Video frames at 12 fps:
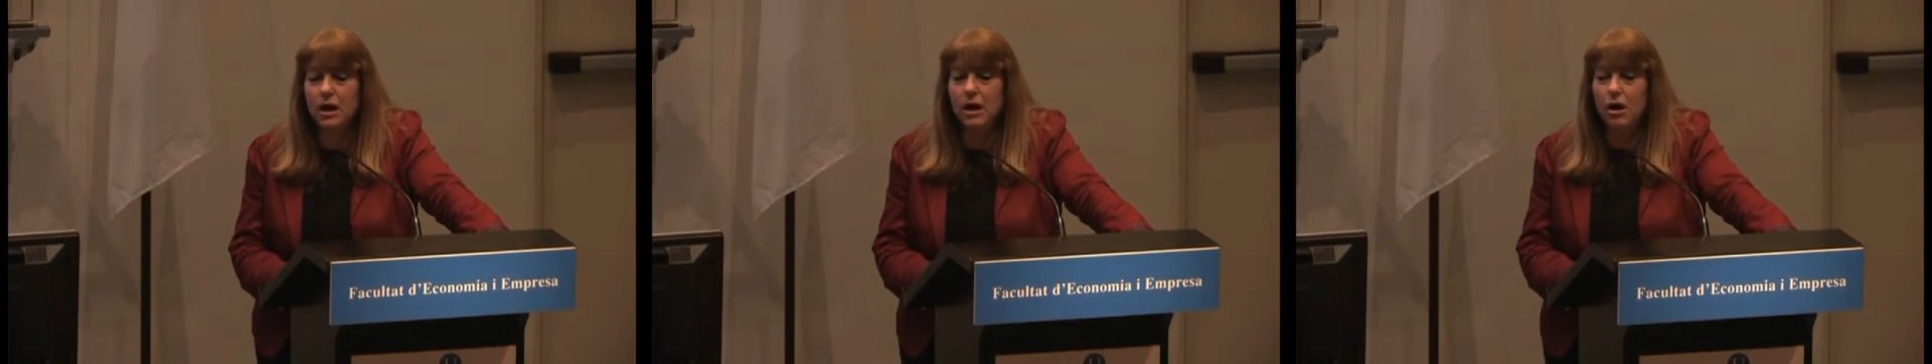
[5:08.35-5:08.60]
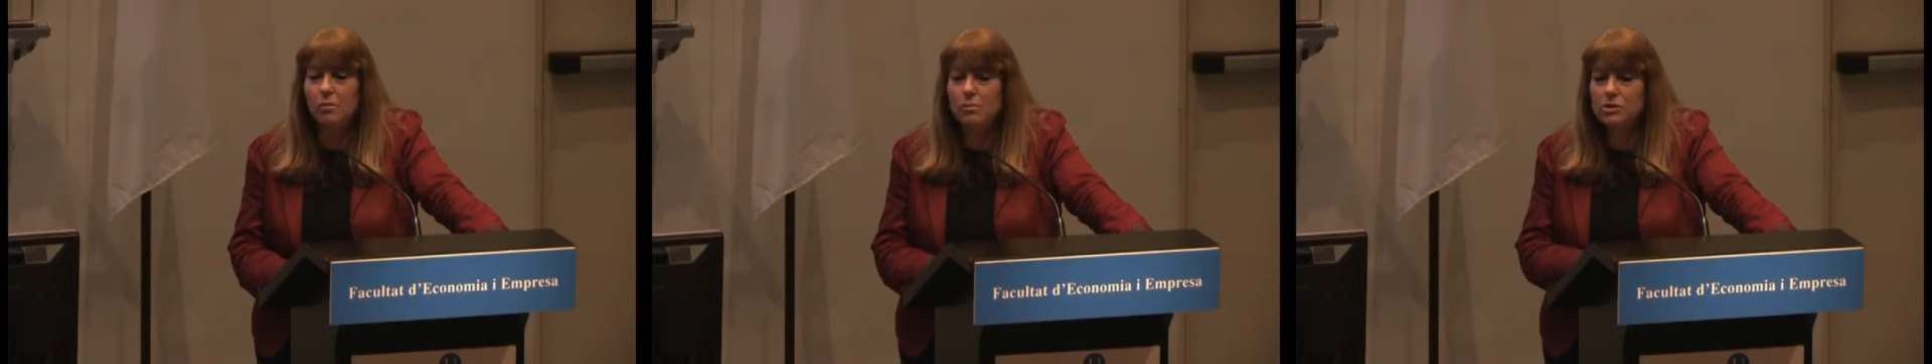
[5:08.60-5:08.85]

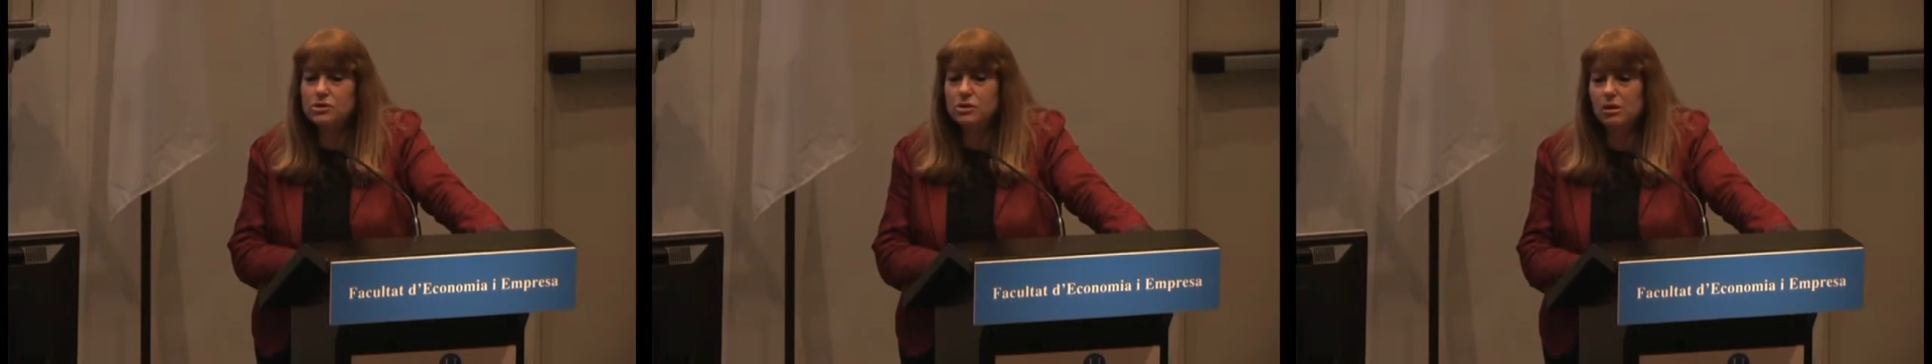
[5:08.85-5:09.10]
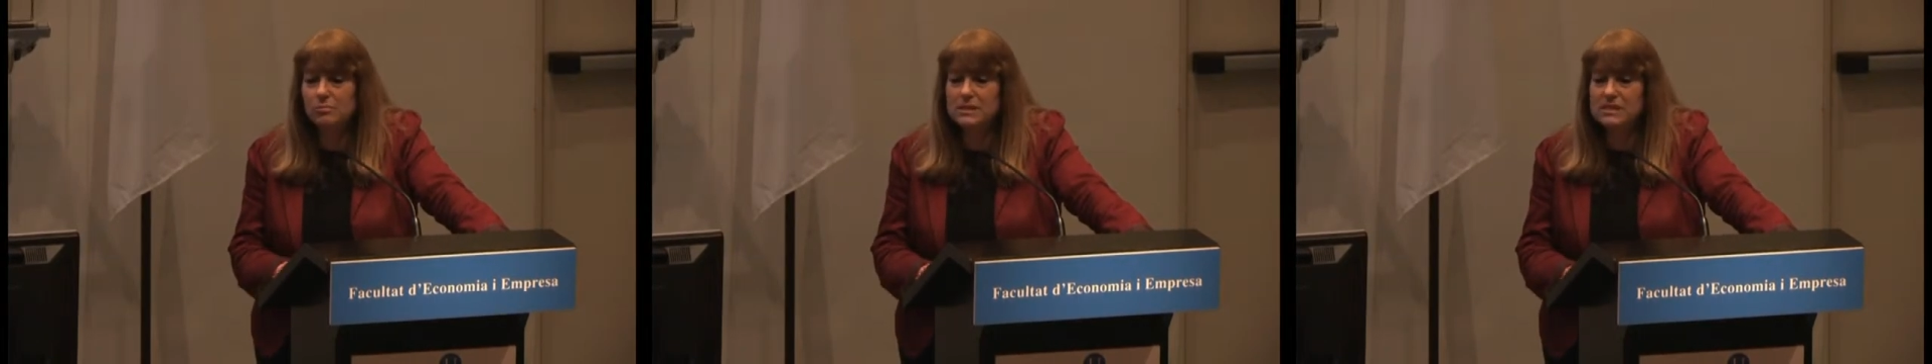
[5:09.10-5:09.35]
Almost
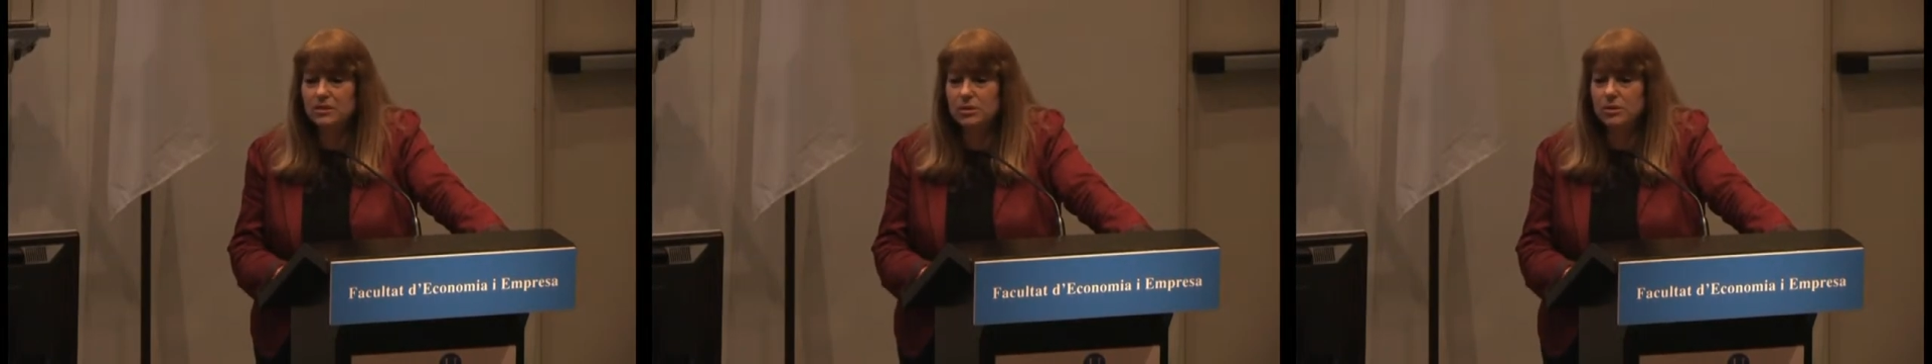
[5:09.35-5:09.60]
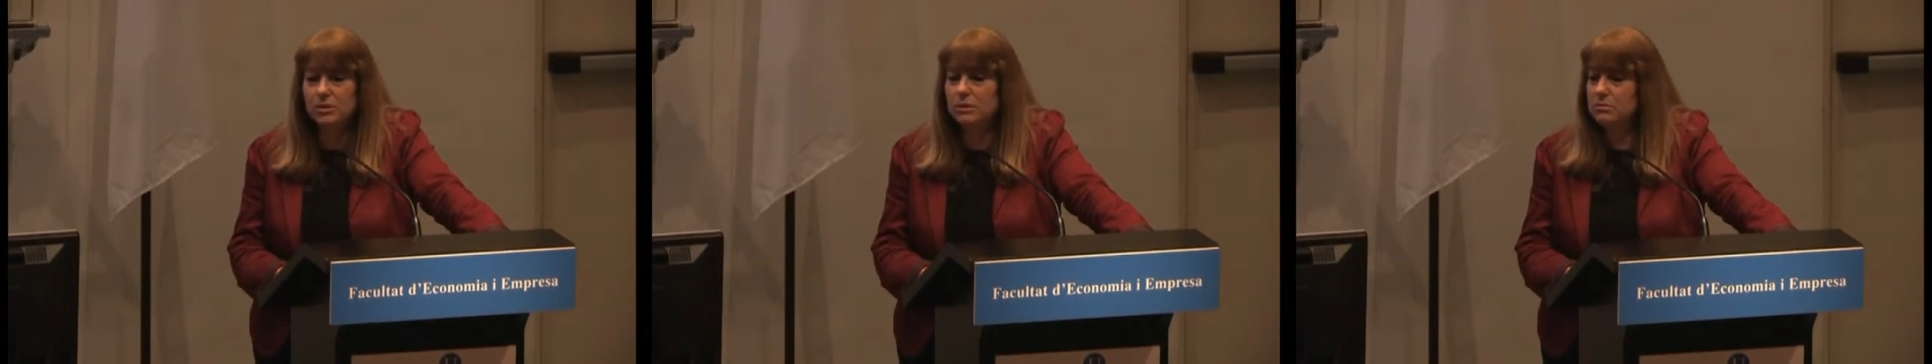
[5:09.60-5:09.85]
all
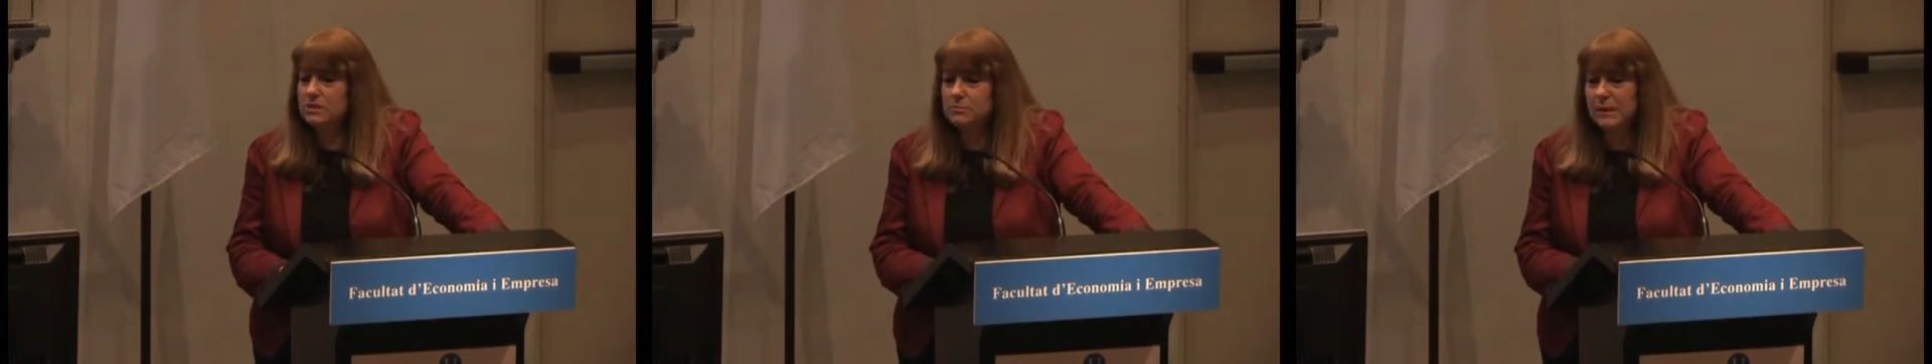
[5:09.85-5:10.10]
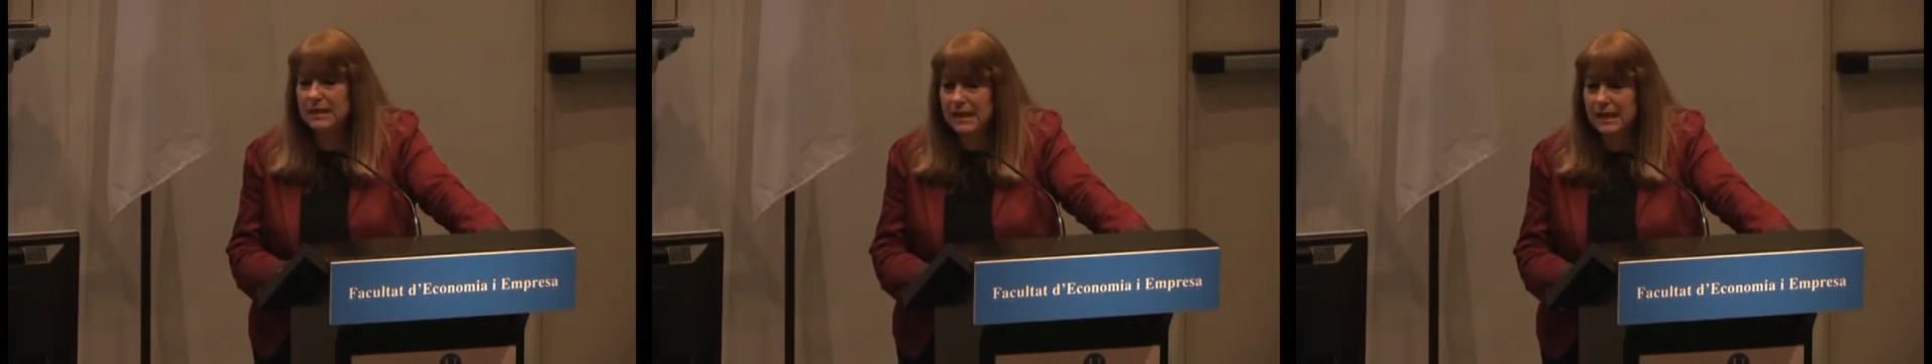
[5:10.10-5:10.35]
Macedonia was
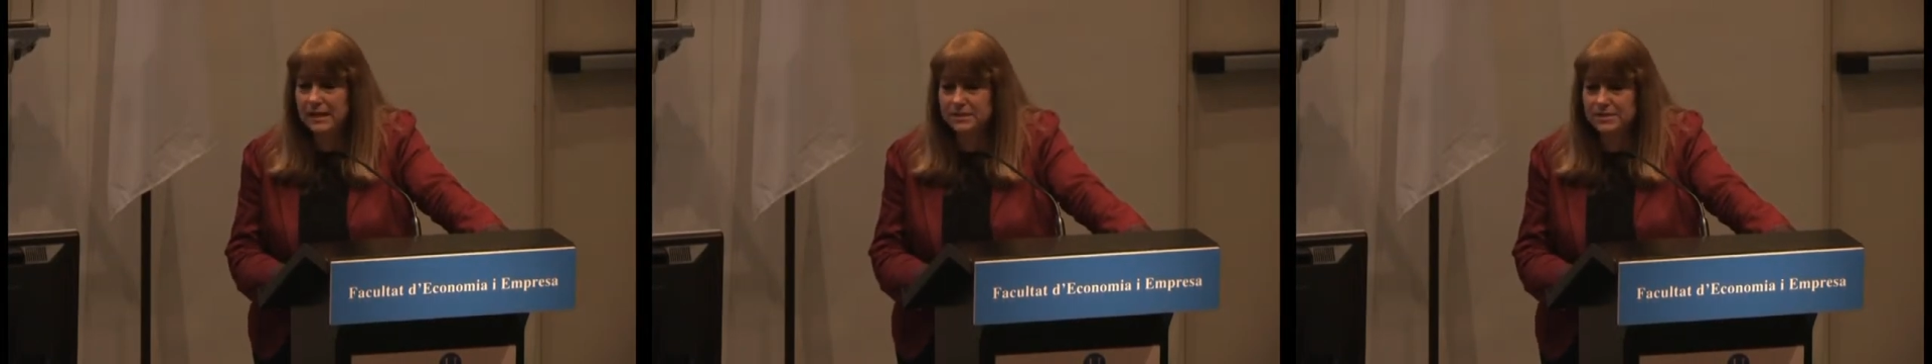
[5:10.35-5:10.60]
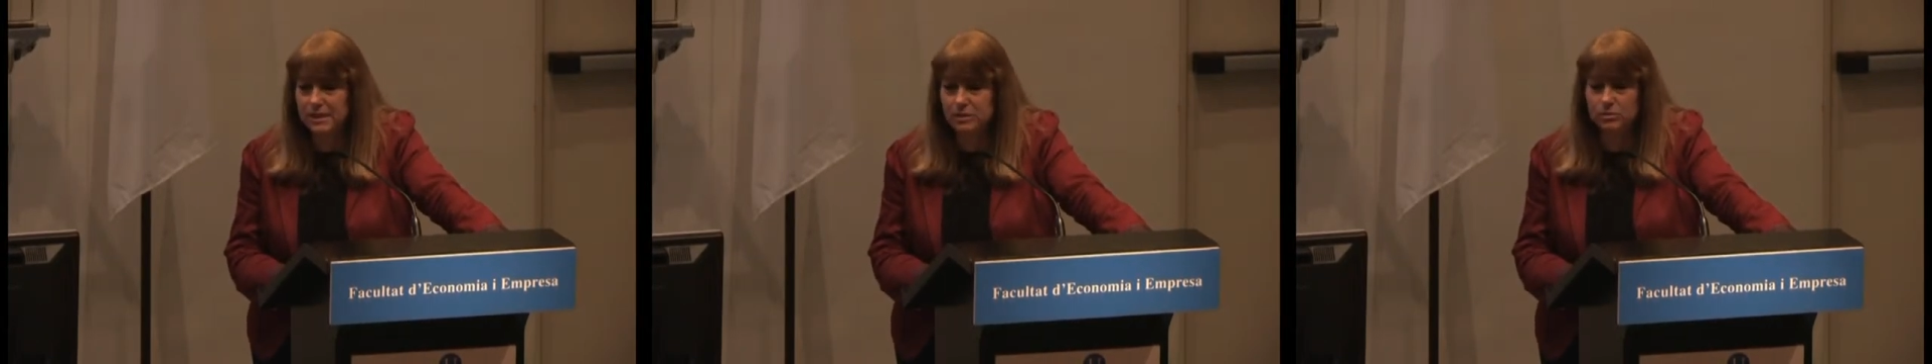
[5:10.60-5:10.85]
Bulgarian
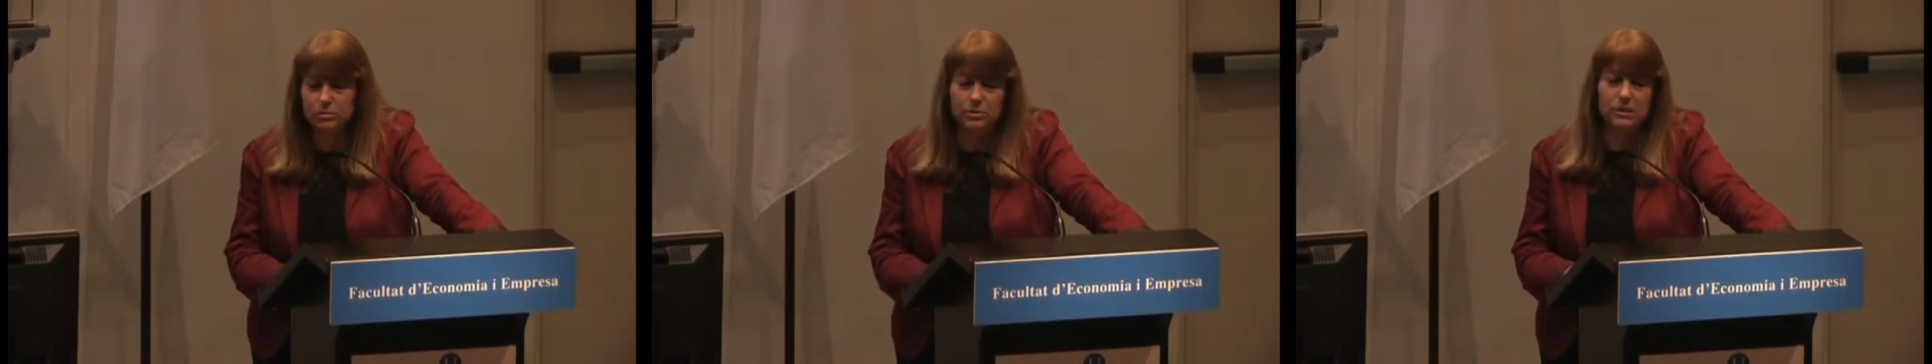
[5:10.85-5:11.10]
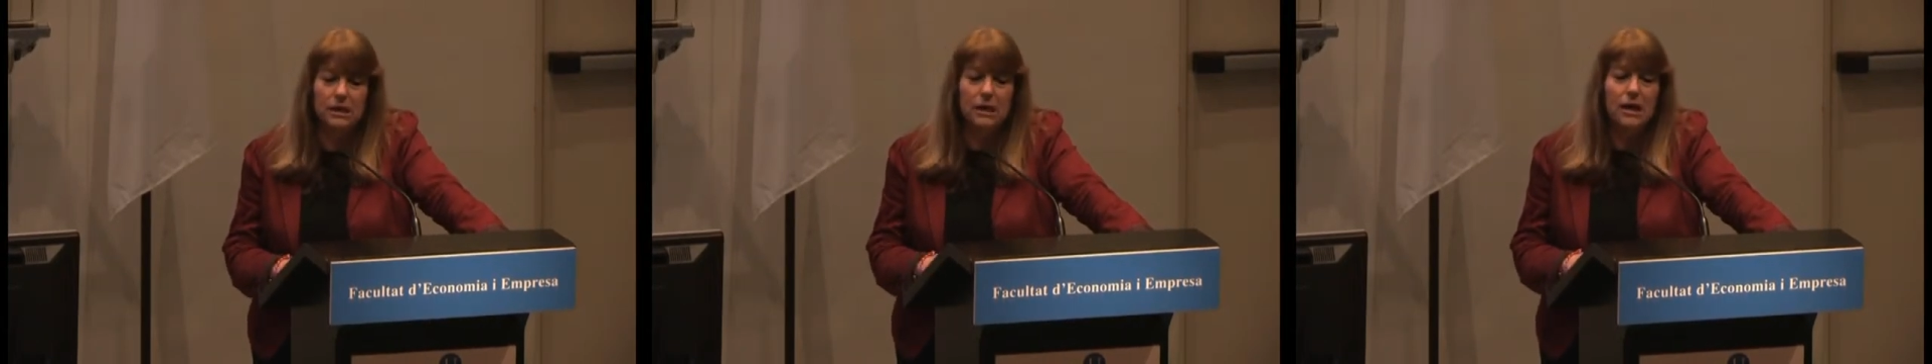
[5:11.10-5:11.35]
territory.